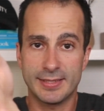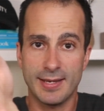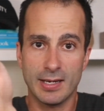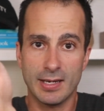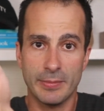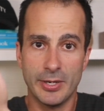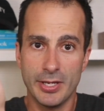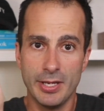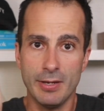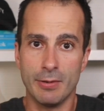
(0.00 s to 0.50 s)
talk
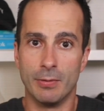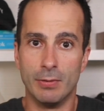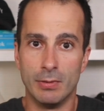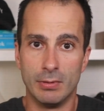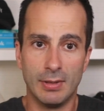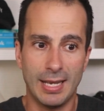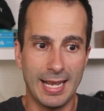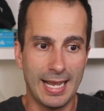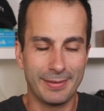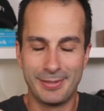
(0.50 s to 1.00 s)
about you.
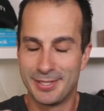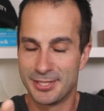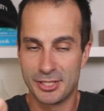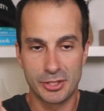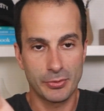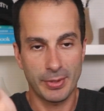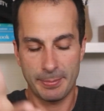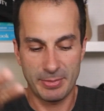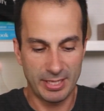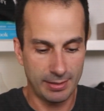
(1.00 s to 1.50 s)
I
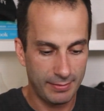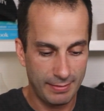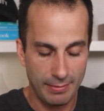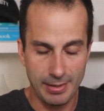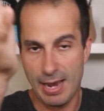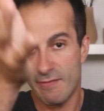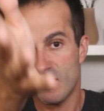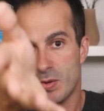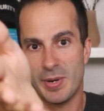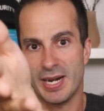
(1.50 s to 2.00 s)
mean,
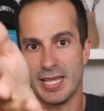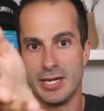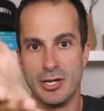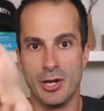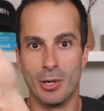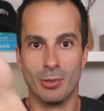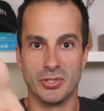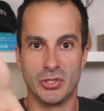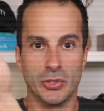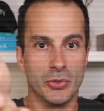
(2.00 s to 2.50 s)
everybody
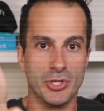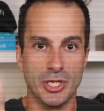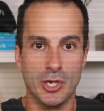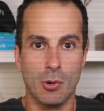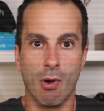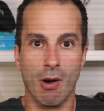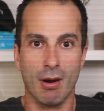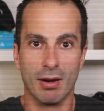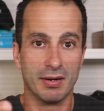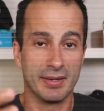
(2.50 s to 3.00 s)
knows who
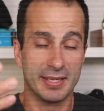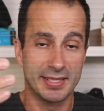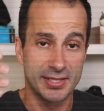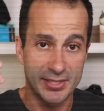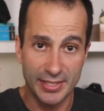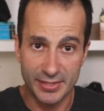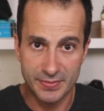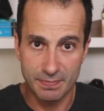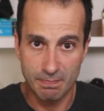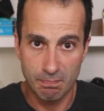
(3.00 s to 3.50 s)
you are.
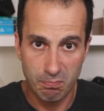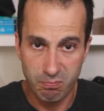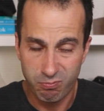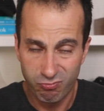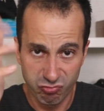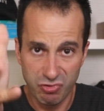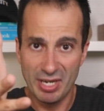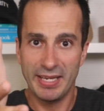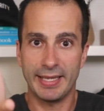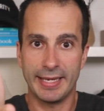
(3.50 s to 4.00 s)
It's
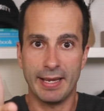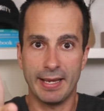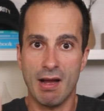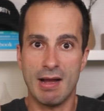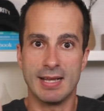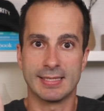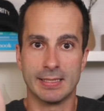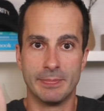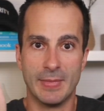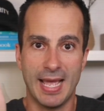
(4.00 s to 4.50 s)
really
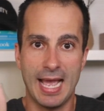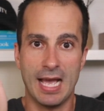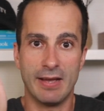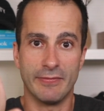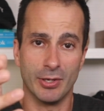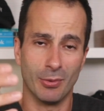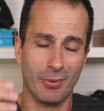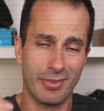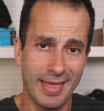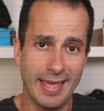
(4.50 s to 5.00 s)
awesome to
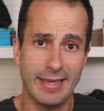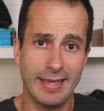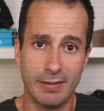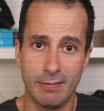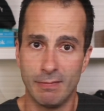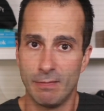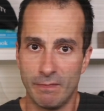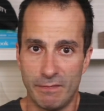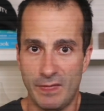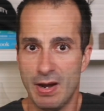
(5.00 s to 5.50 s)
have you. Thank
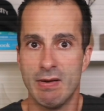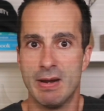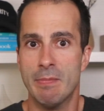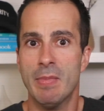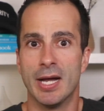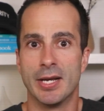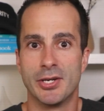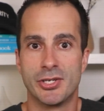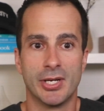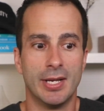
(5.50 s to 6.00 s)
you very
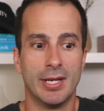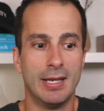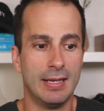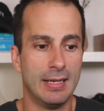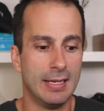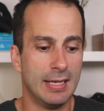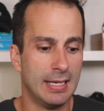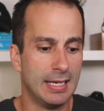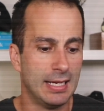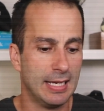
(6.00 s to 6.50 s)
much.
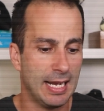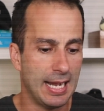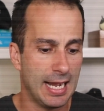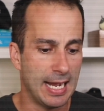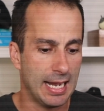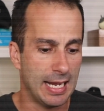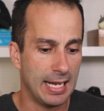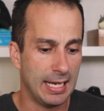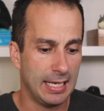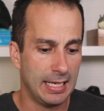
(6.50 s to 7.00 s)

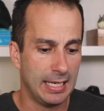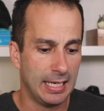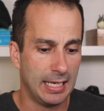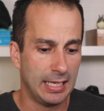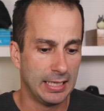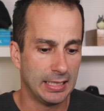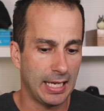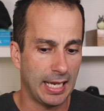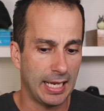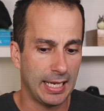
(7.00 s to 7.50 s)
So
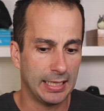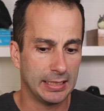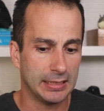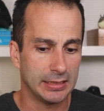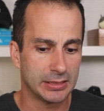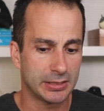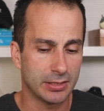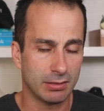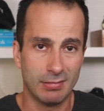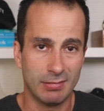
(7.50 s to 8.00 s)

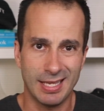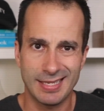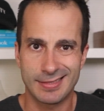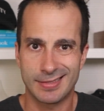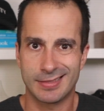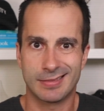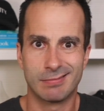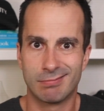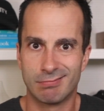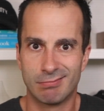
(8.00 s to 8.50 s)

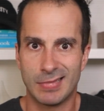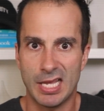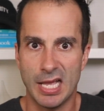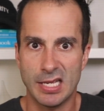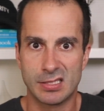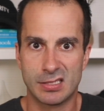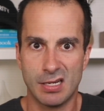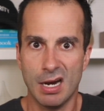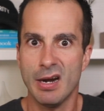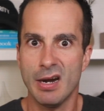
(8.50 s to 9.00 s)
let's
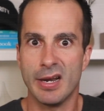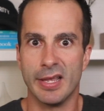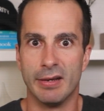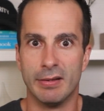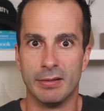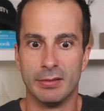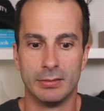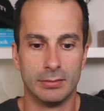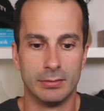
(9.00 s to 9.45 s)
get started.